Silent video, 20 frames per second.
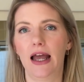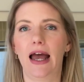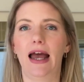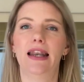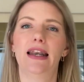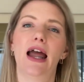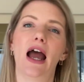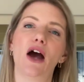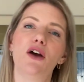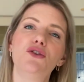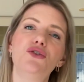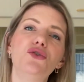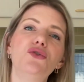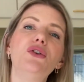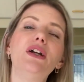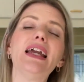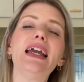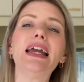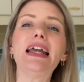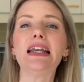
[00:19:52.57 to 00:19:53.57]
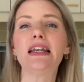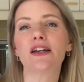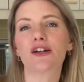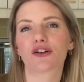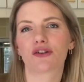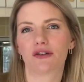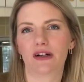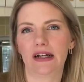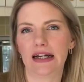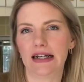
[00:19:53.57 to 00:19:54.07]
and how to
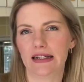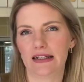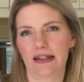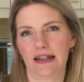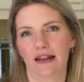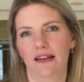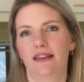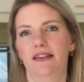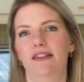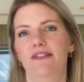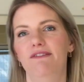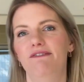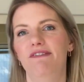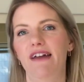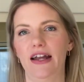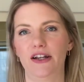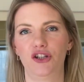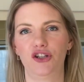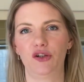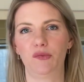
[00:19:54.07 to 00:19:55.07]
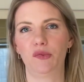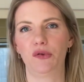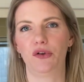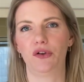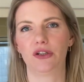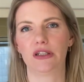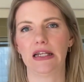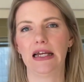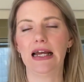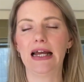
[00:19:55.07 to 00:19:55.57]
increase the
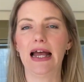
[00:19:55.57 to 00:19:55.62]
vegetables,